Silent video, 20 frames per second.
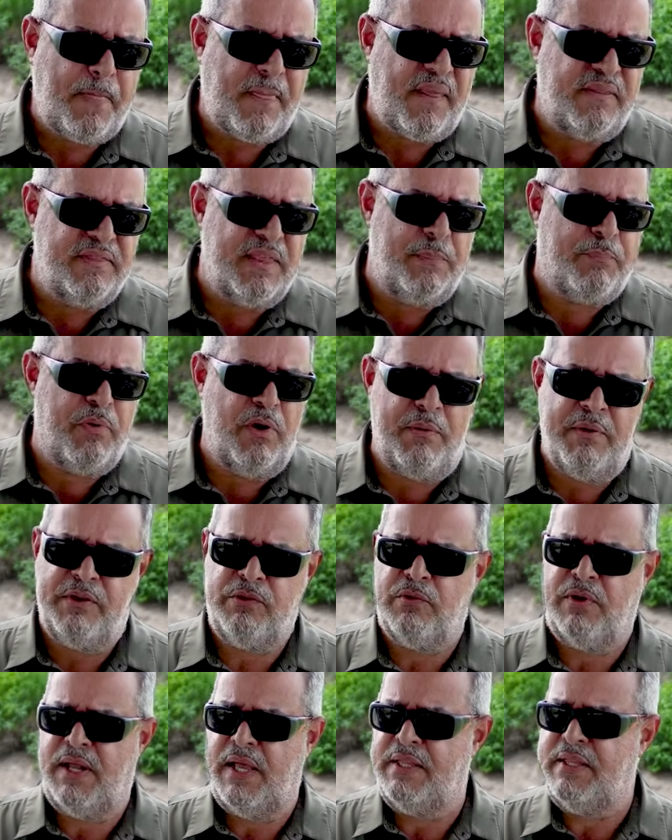Then
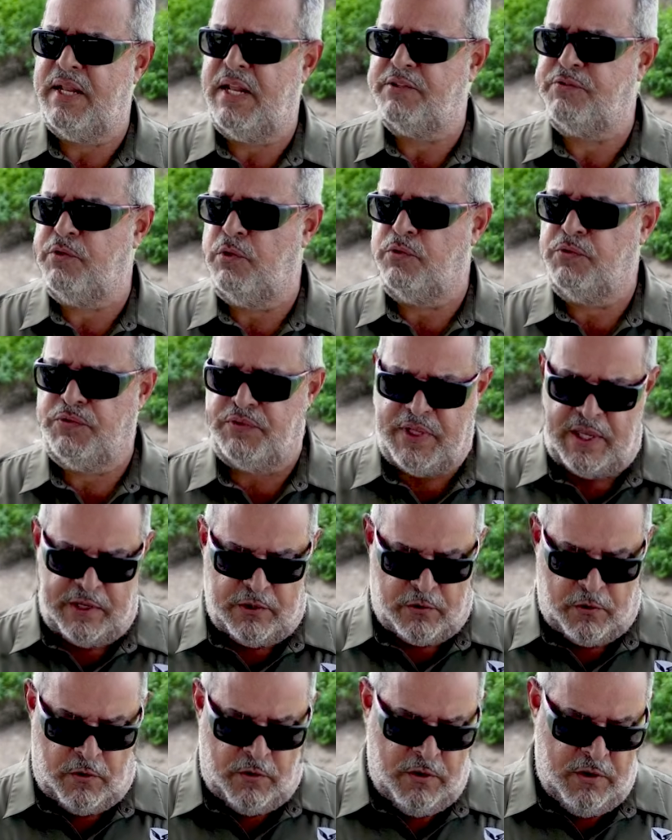came the generation
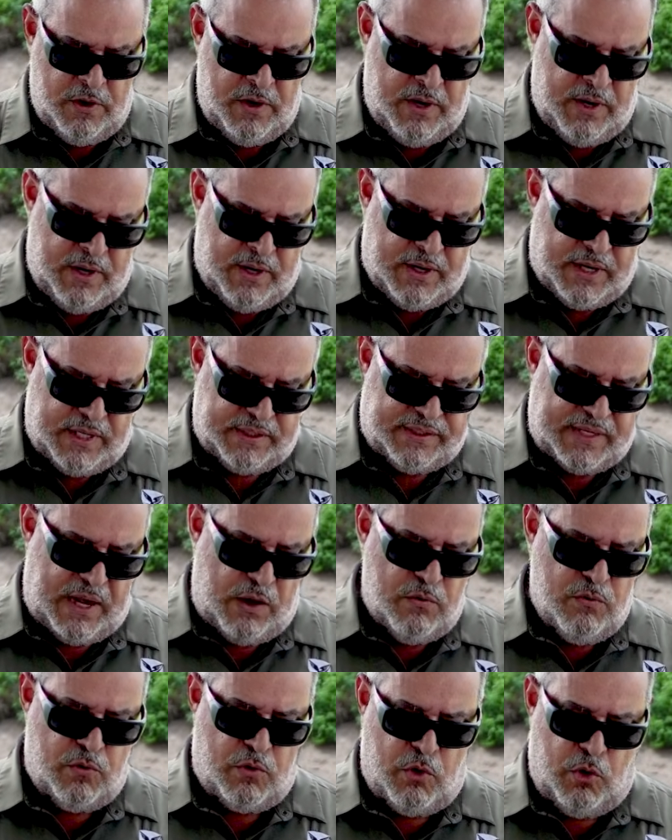5, which
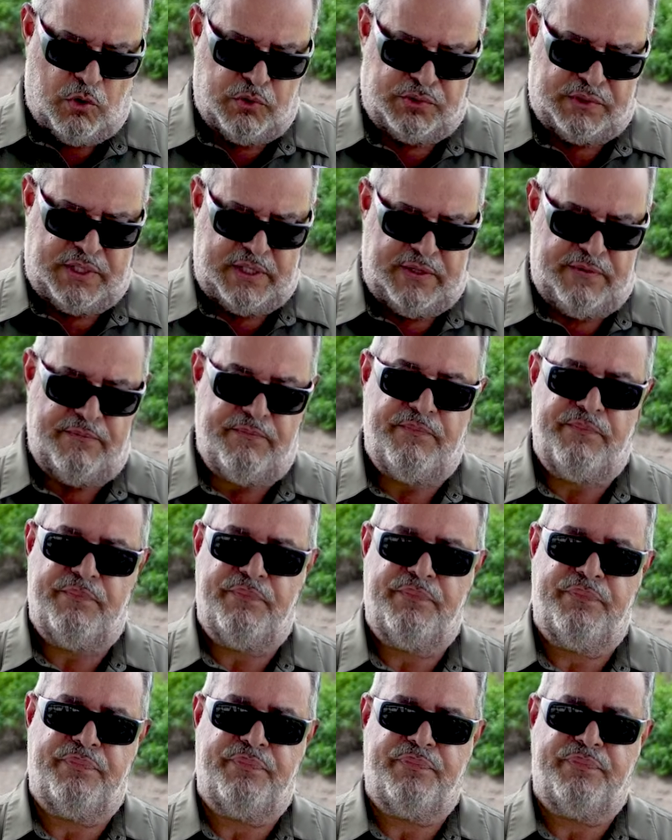brought a cut
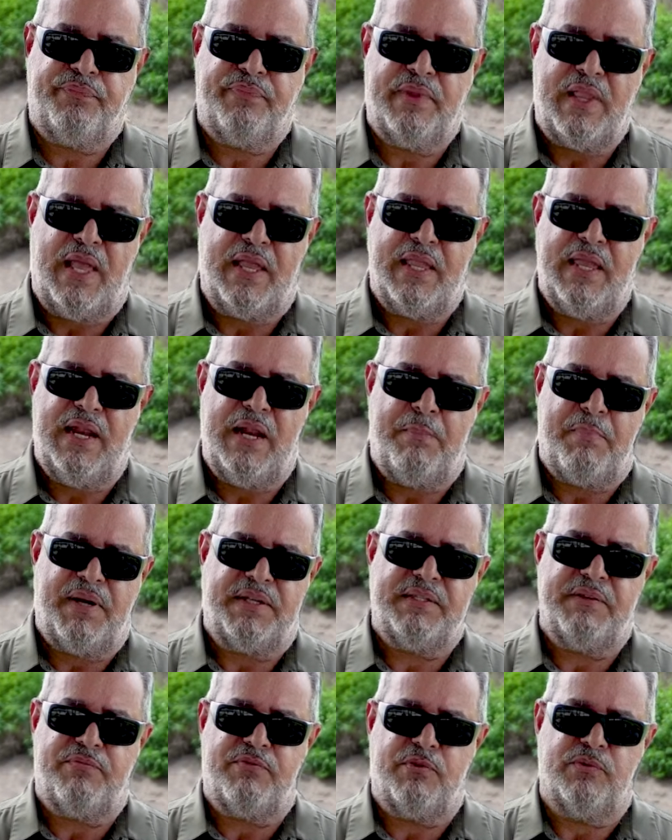here on the
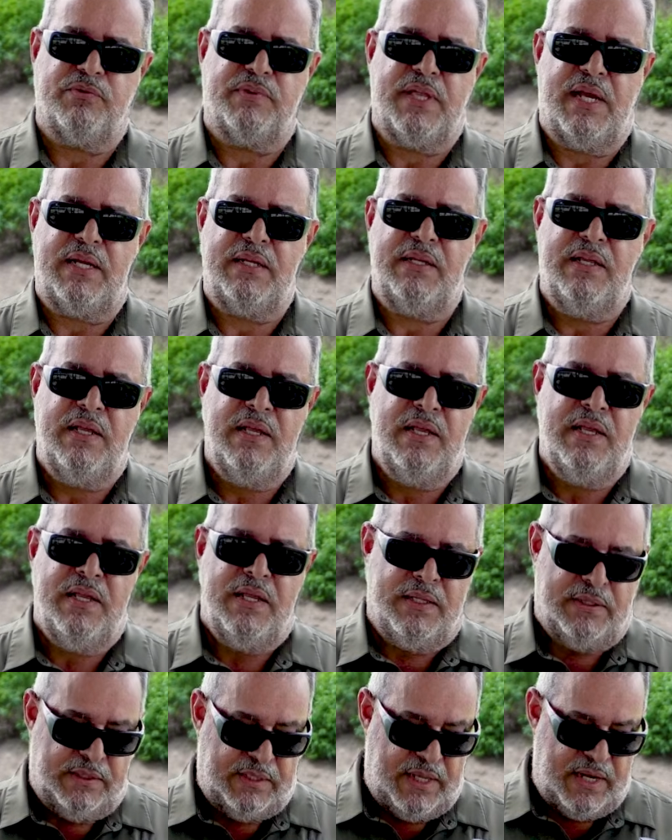front part
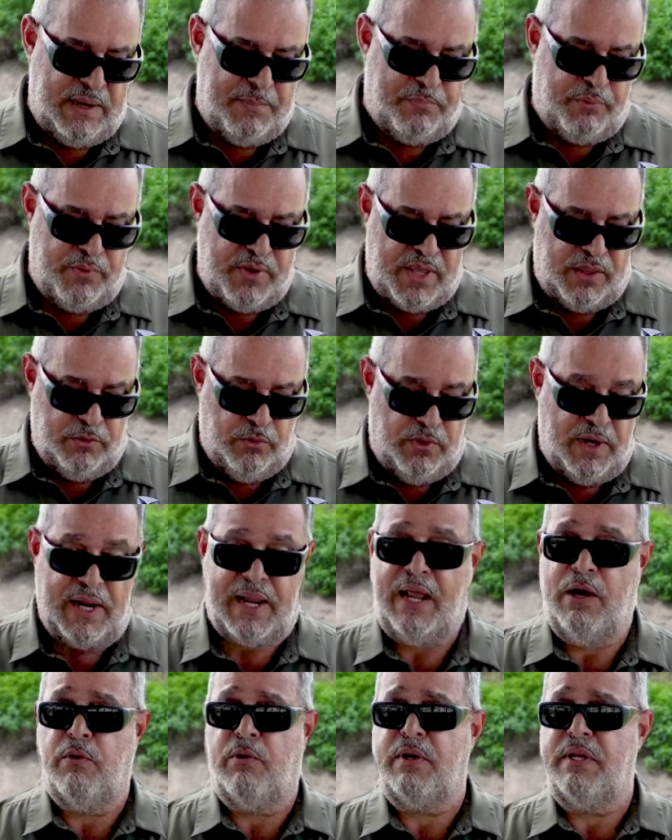of the grip, which
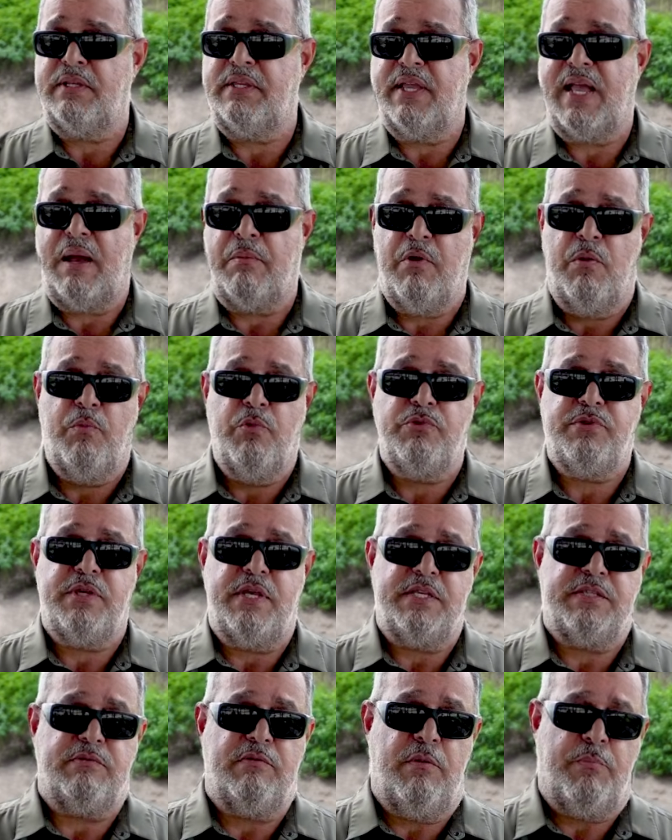we criticized a
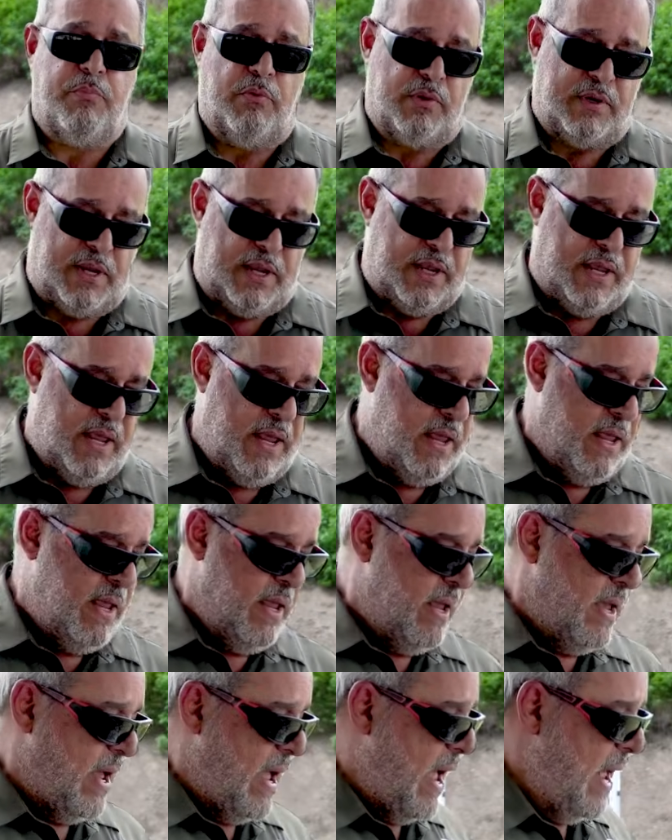lot because
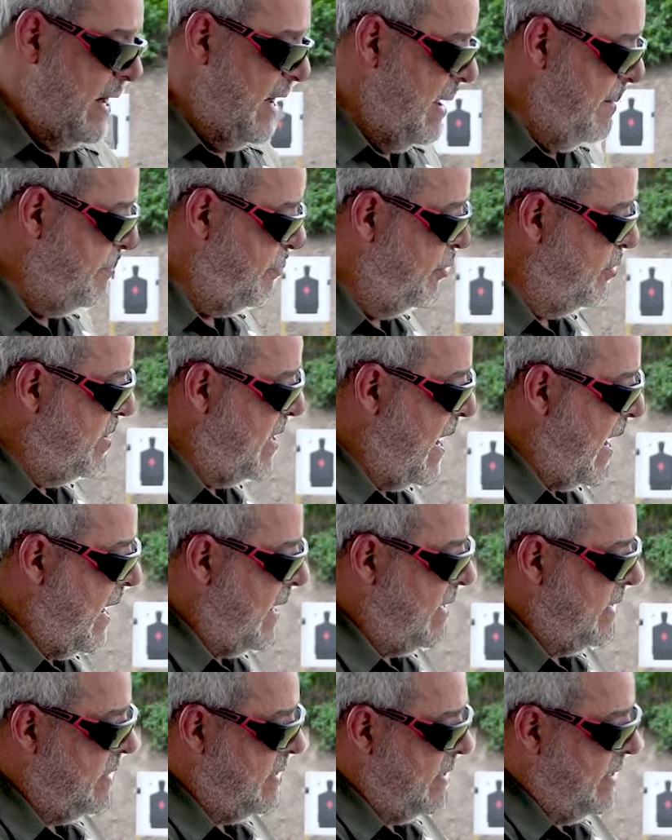when gripping,
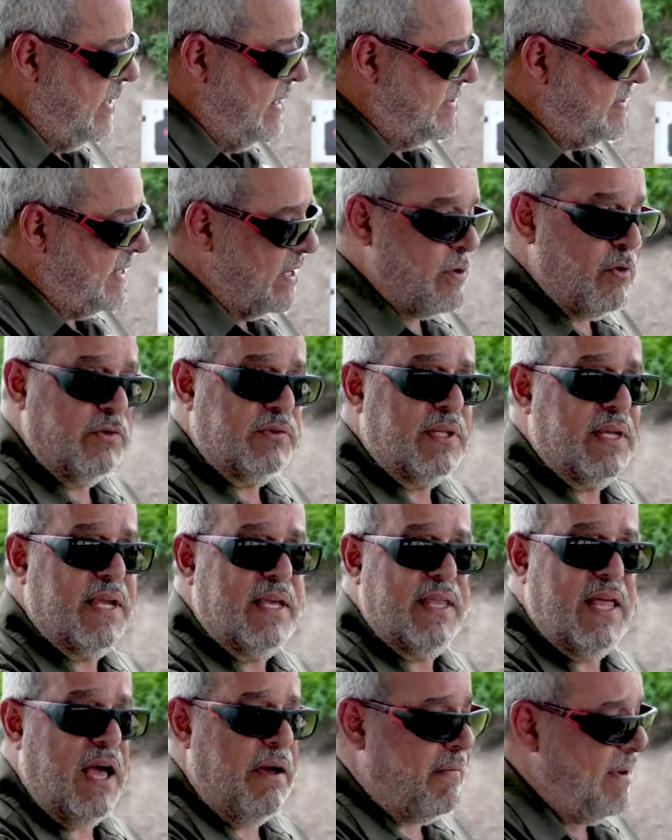that cut
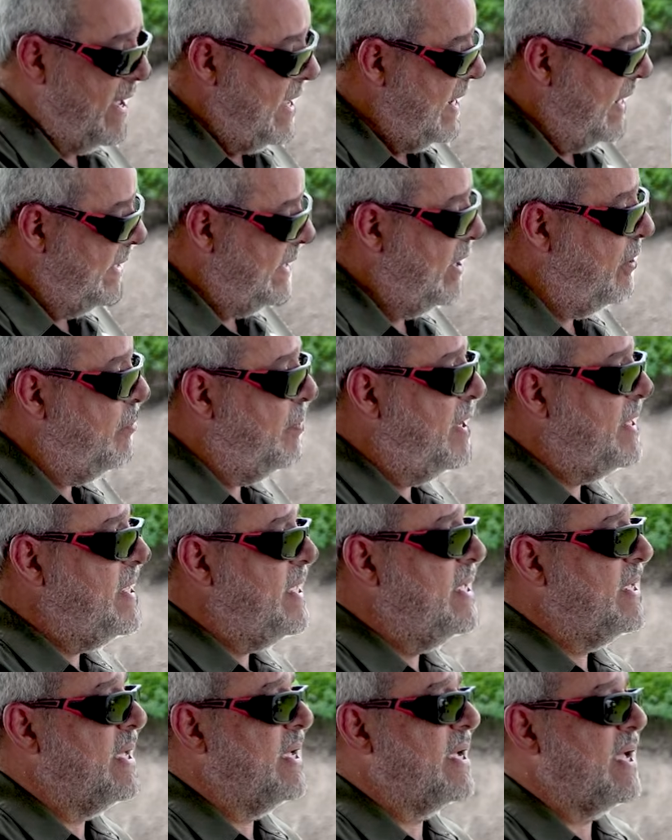was right on the pinky
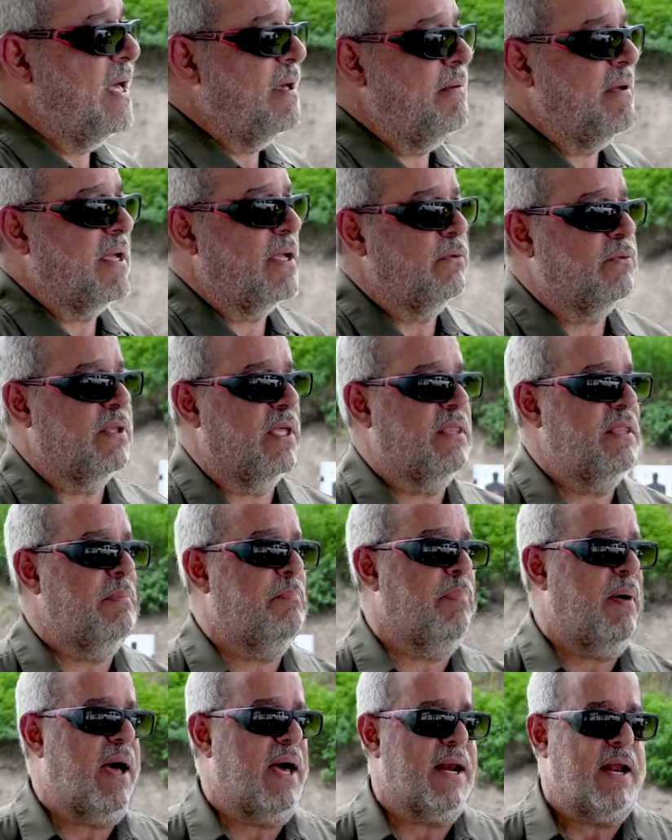finger, and every time you
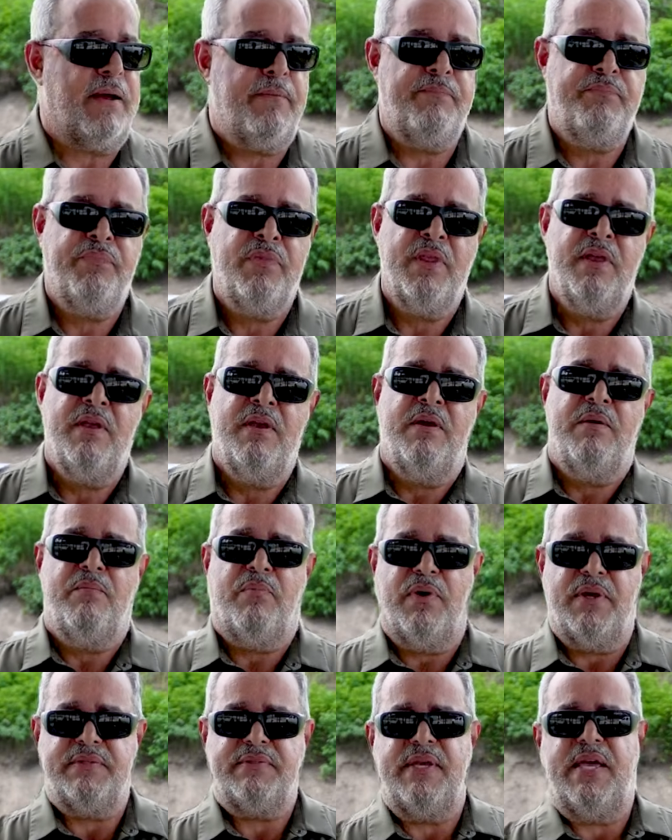shoot,
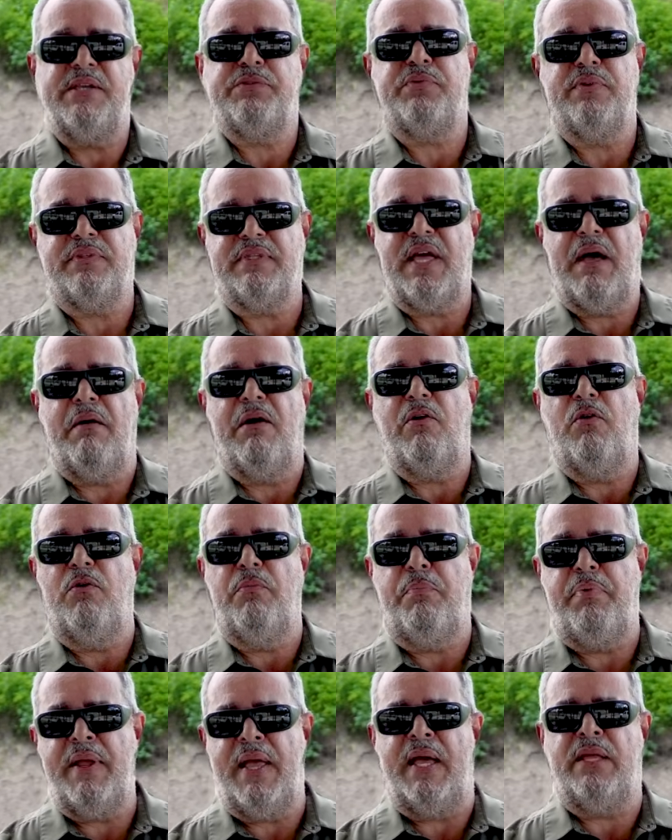well, that was
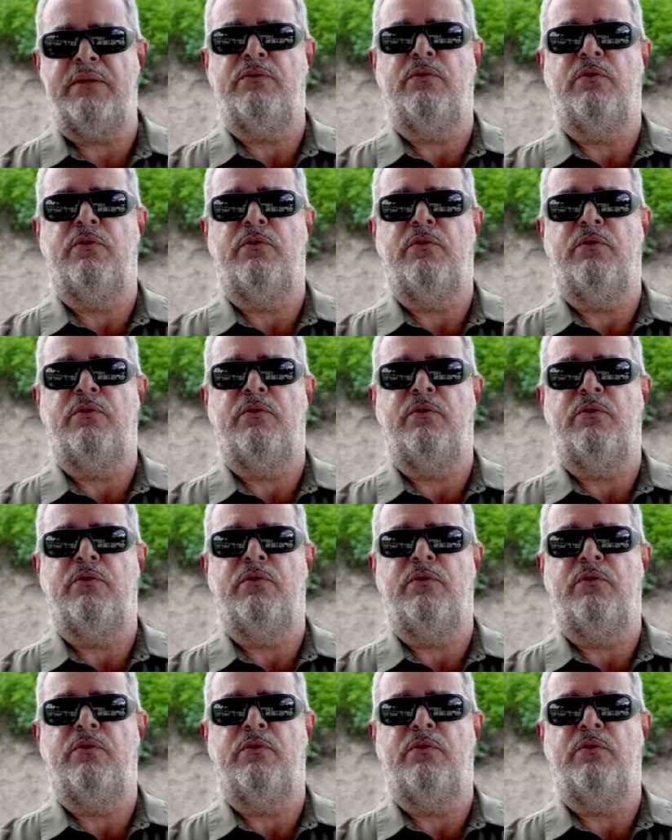hitting.